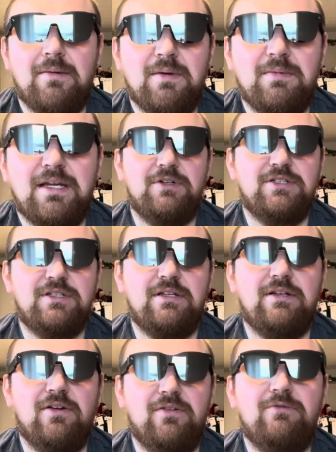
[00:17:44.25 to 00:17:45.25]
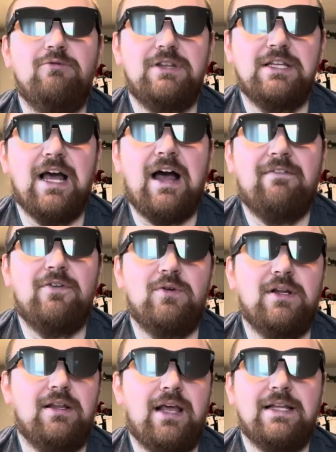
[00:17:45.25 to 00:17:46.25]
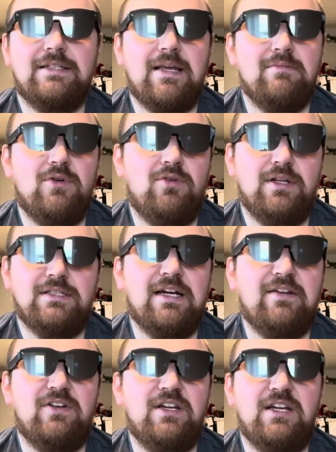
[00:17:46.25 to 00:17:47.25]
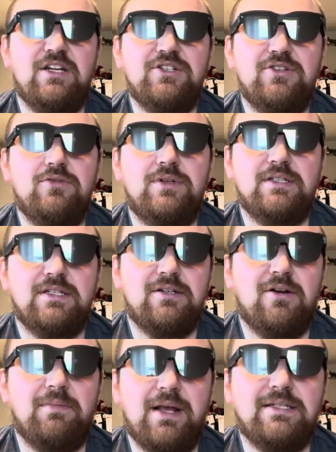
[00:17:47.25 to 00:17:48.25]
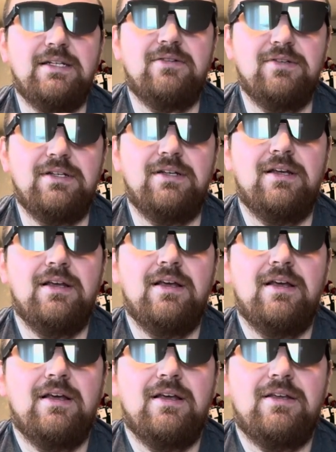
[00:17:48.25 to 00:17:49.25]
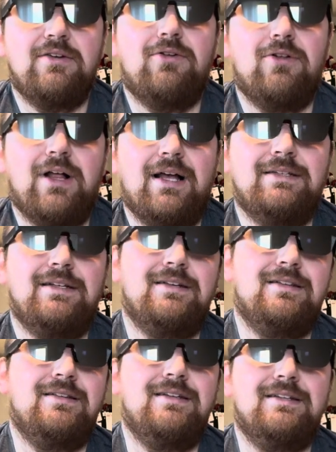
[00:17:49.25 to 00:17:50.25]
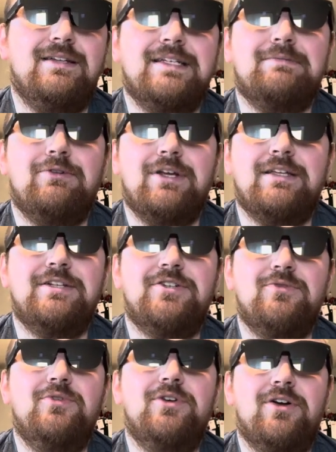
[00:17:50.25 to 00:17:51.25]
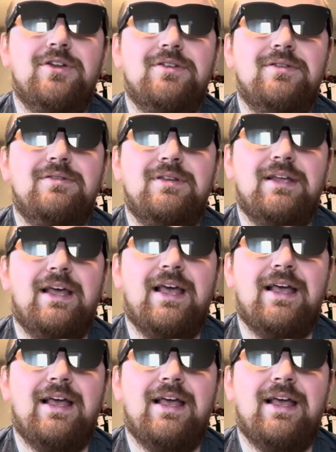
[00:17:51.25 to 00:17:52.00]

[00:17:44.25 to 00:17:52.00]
I mean, with the iPhone in landscape mode, it's not even an issue, because you're basically utilizing the display that you would on the